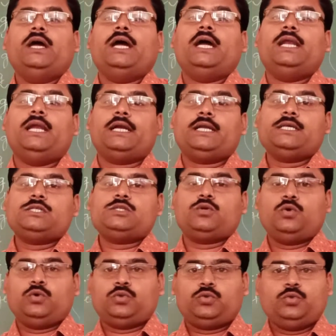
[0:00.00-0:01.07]
and let us
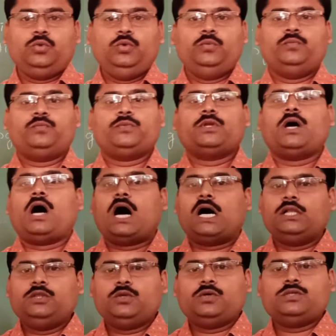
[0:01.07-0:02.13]
go through
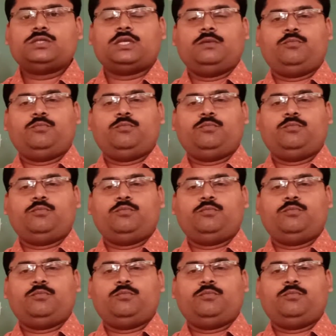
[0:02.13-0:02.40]
all those